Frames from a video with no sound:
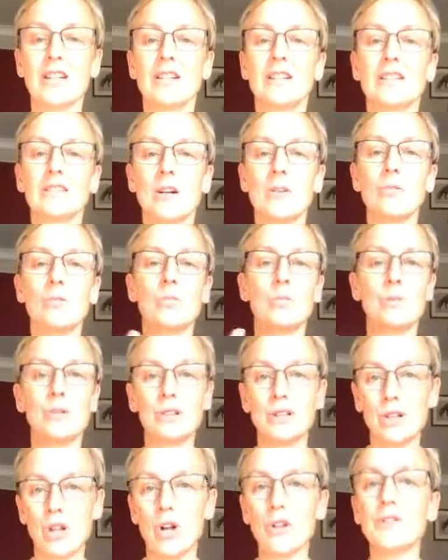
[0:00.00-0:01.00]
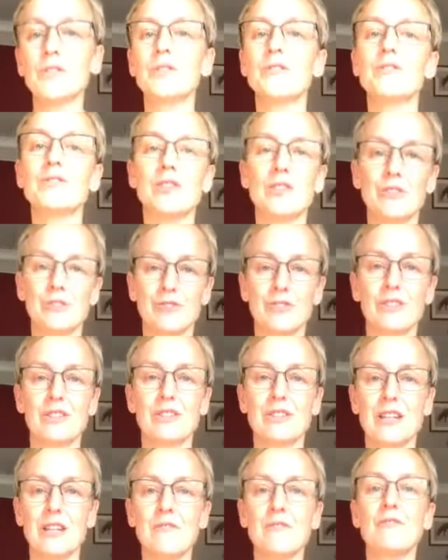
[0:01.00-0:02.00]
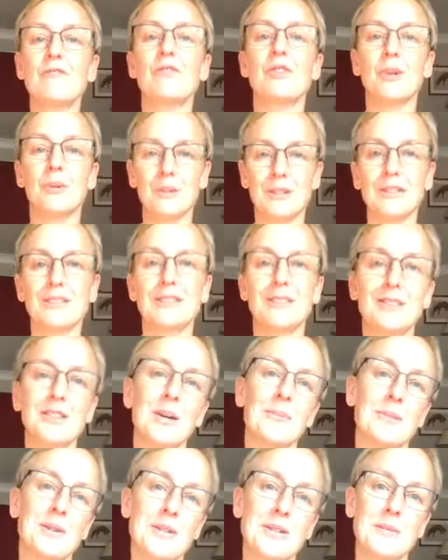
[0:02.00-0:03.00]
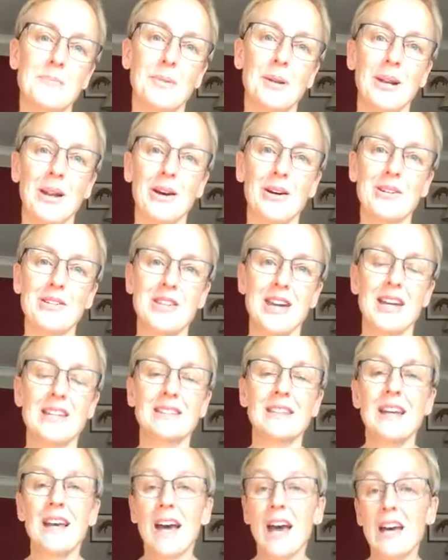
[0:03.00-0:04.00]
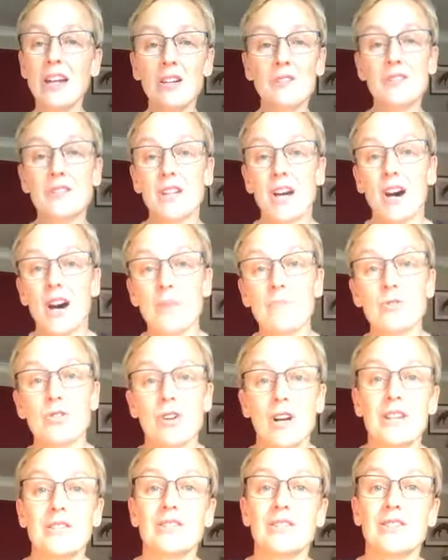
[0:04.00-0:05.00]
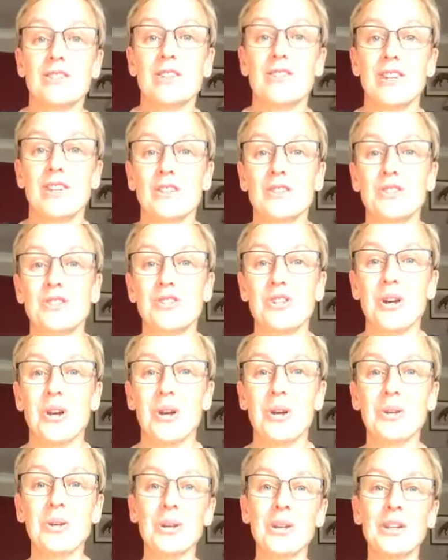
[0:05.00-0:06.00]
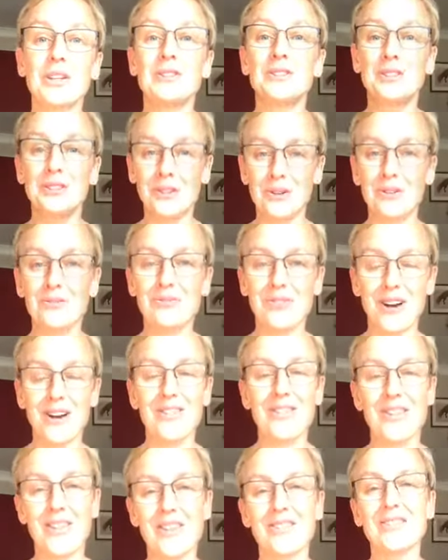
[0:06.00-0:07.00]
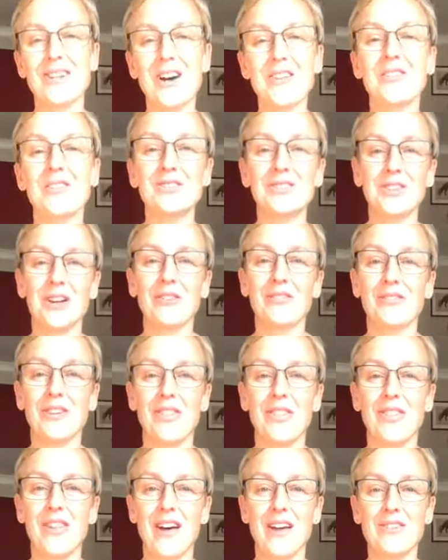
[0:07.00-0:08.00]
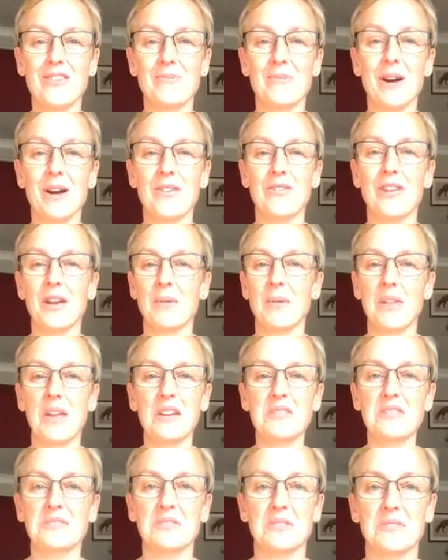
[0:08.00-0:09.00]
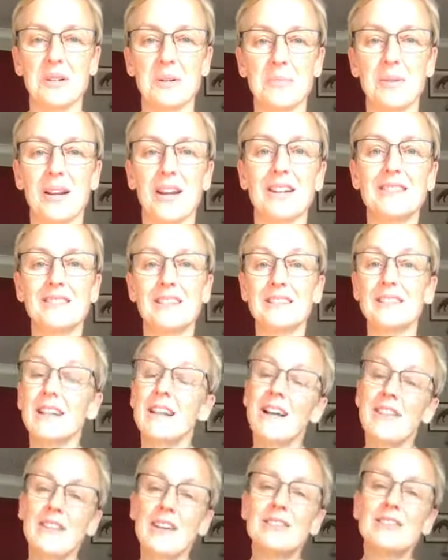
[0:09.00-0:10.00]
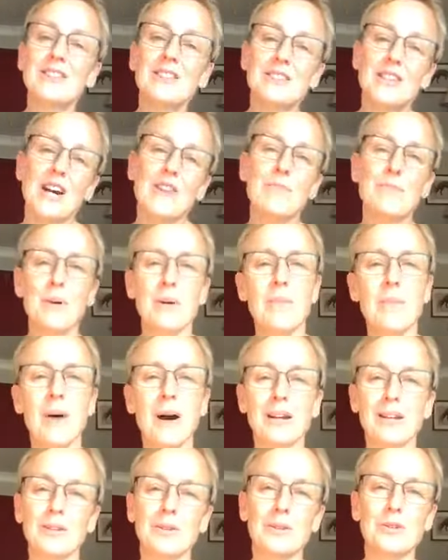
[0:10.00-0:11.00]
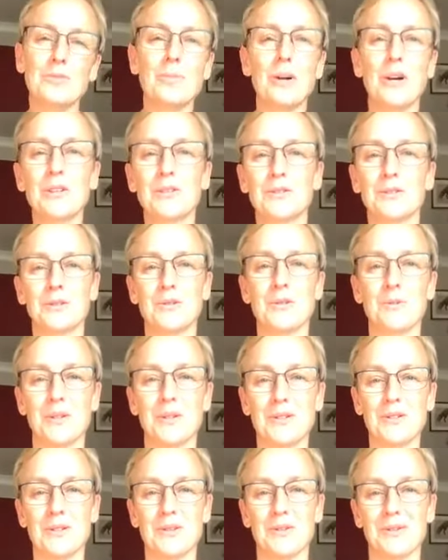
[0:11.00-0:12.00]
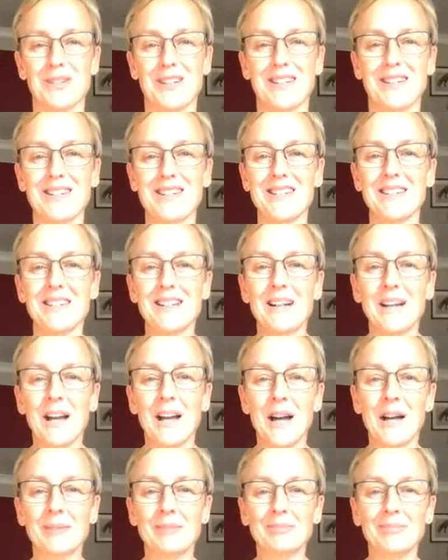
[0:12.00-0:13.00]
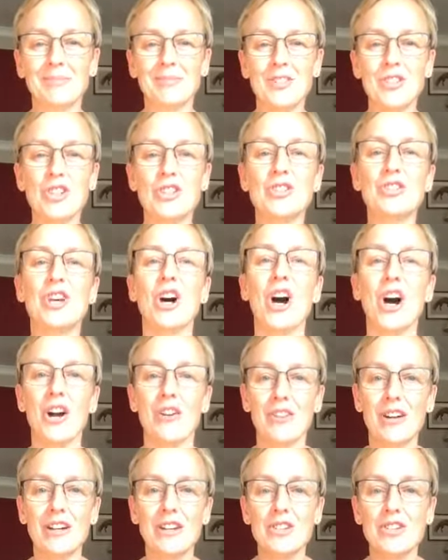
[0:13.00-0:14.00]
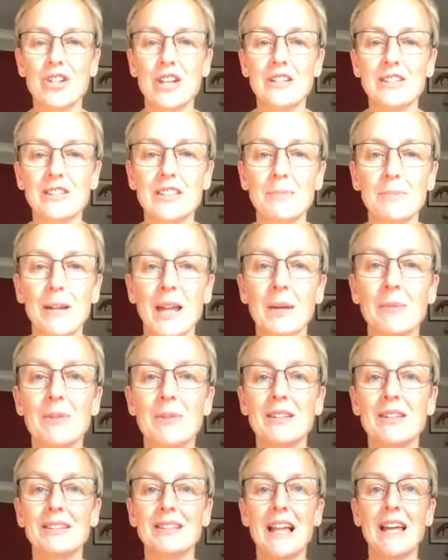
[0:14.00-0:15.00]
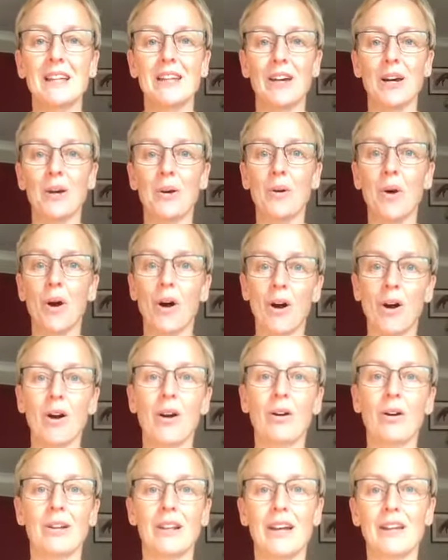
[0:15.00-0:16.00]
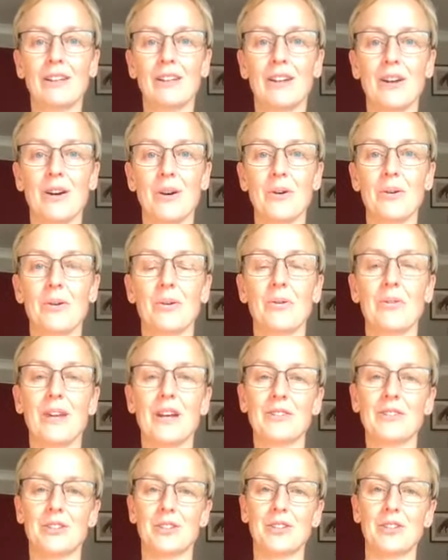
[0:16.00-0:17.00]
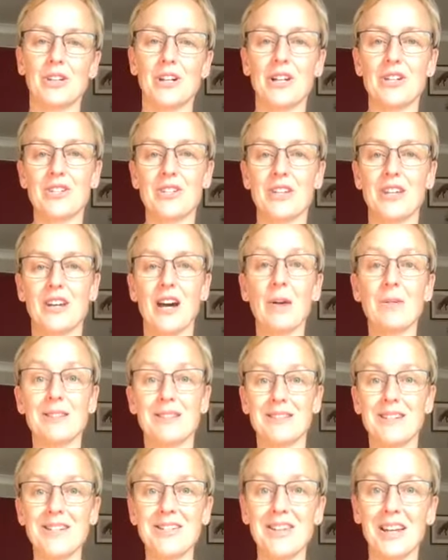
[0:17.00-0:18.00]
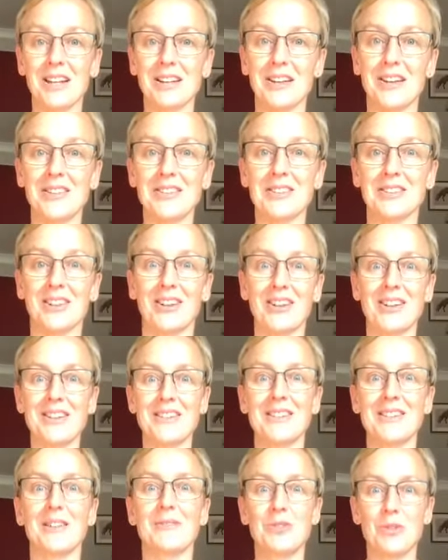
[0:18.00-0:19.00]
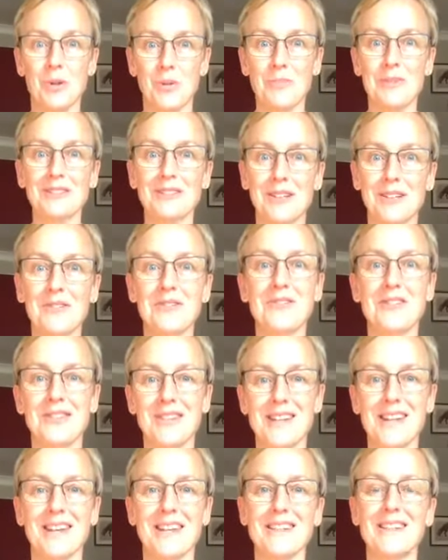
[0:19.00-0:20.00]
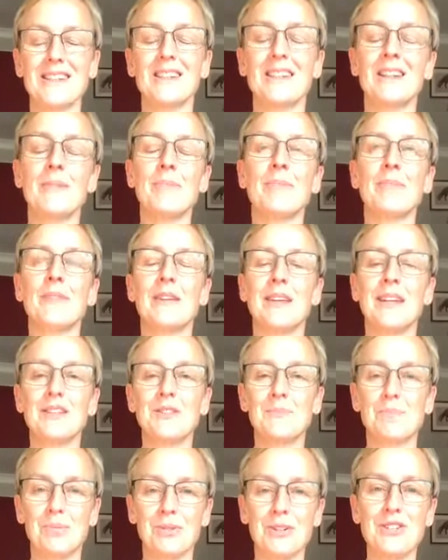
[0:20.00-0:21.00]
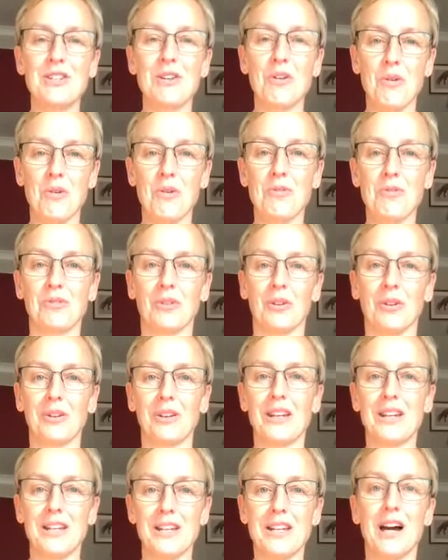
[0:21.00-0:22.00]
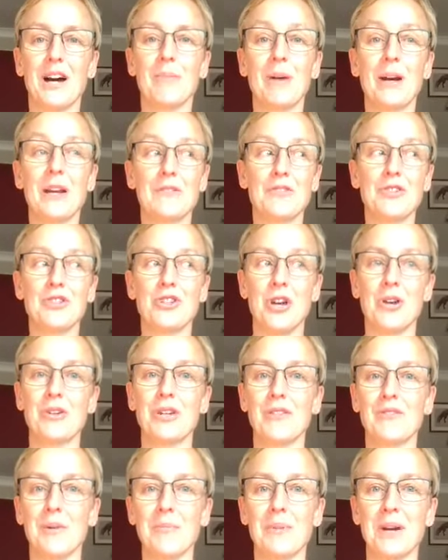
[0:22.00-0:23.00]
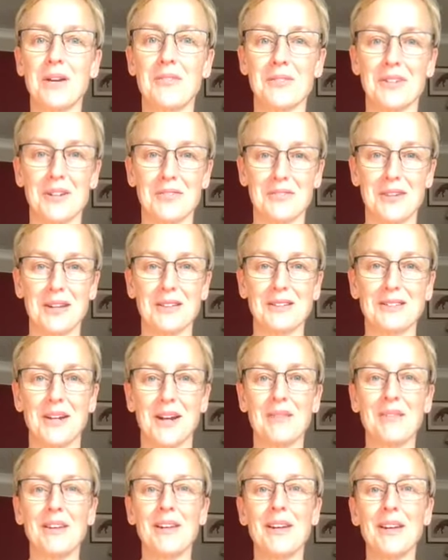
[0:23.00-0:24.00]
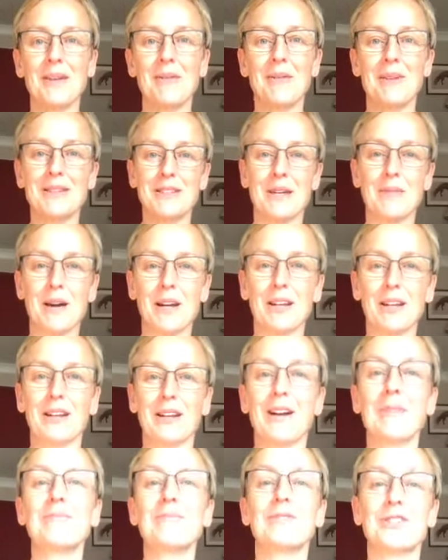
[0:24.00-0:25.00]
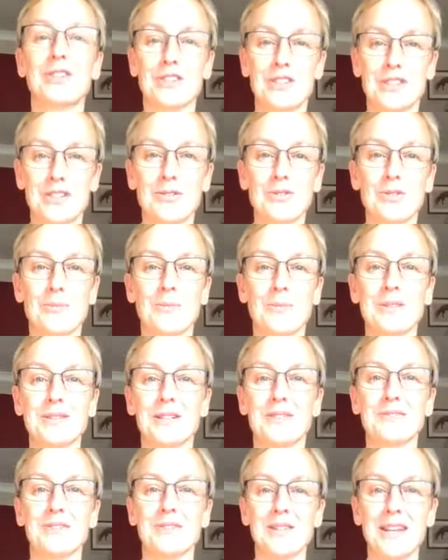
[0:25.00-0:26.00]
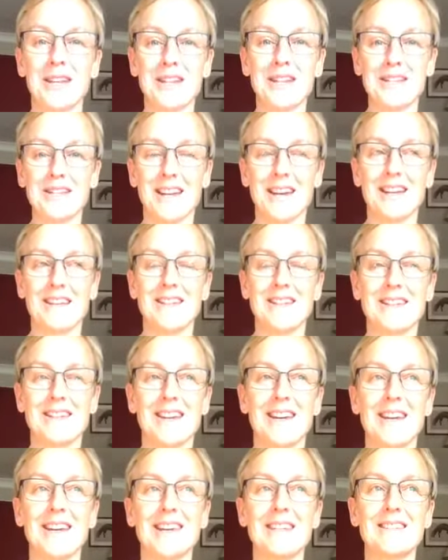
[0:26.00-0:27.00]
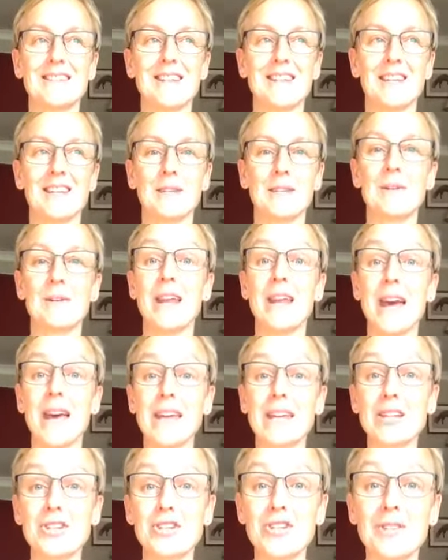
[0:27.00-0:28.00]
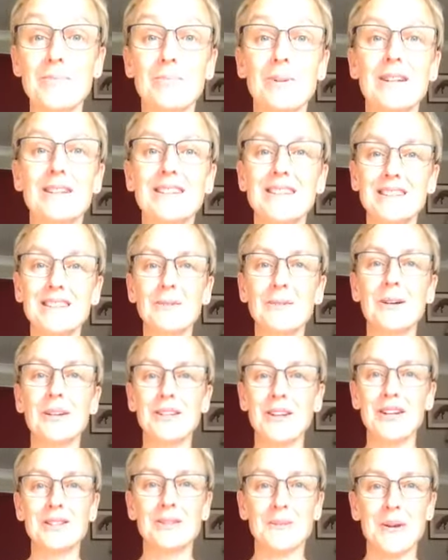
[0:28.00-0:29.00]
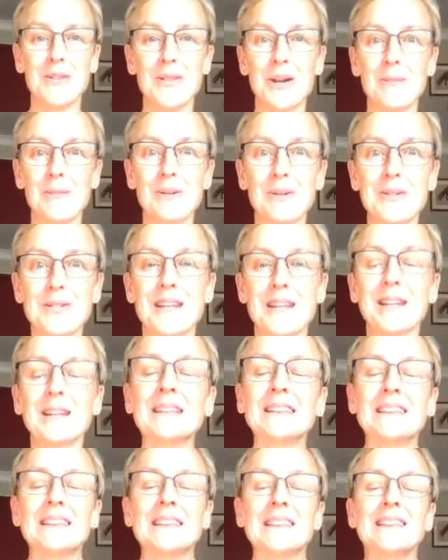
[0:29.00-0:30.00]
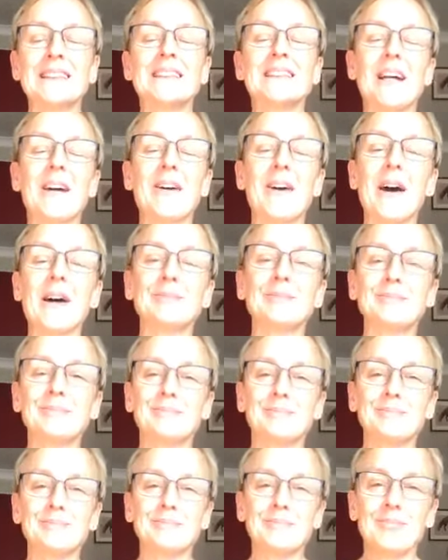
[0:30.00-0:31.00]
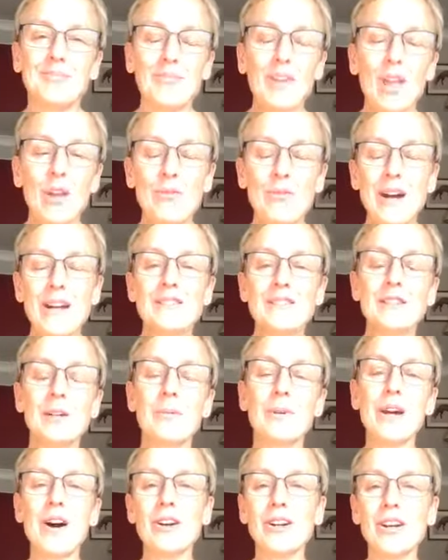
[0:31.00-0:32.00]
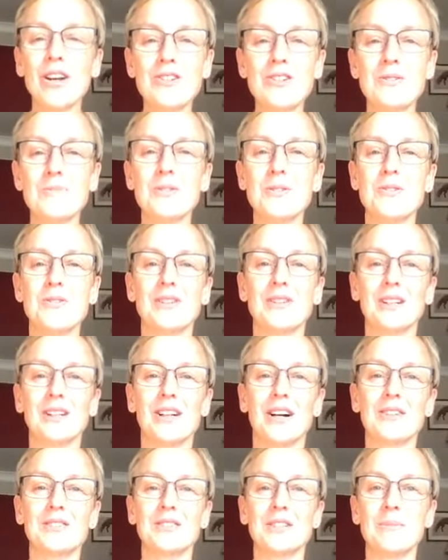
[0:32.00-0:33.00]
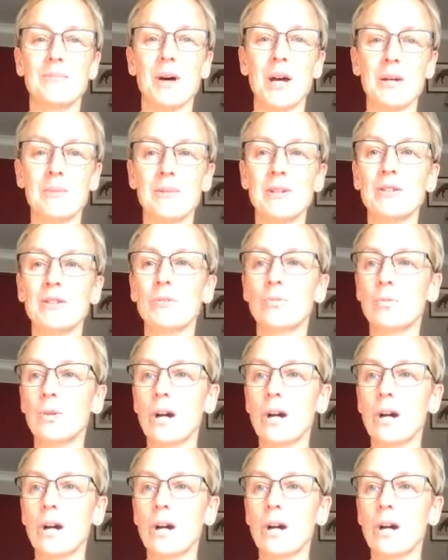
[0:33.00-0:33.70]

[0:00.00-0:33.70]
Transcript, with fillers: So lots of different influences come into Pilates. And obviously, I'm trained in other things too. So you'll find that there's other stuff in there that you might think, well, that's not very Pilates. That's because I've put my little personal twist on it. Um, just Zara, Jensen's playing with his Lego. Lego, that's a good idea. I was knitting last night, taught myself to knit. It's pretty awful. It, I might even show you if I'm brave enough next time. But uh, I am taught myself to knit, and uh, it's taking me an age, but it's quite nice, quite therapeutic. So. Um, right, so we are going to be doing the class in a moment.